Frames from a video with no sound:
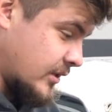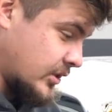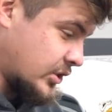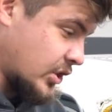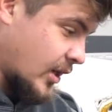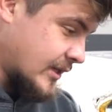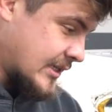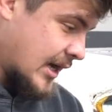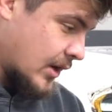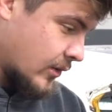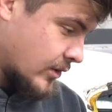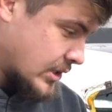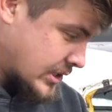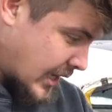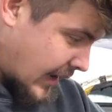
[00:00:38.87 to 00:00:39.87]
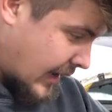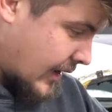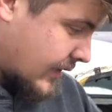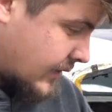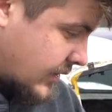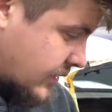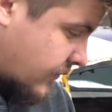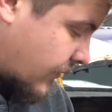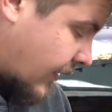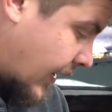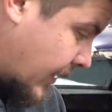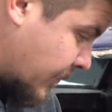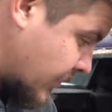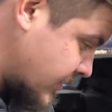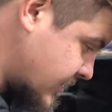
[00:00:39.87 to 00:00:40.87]
shock towers and these front
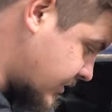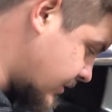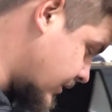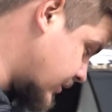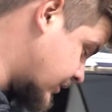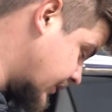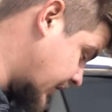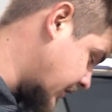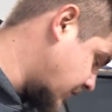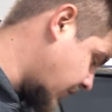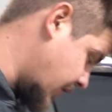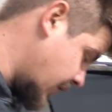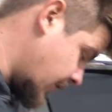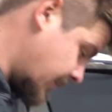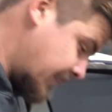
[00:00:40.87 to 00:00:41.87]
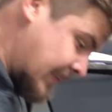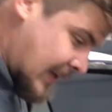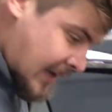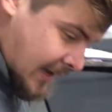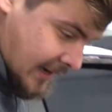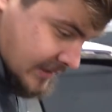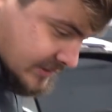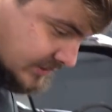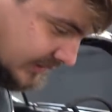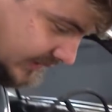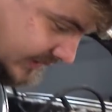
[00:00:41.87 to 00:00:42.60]
aprons in today's video. As you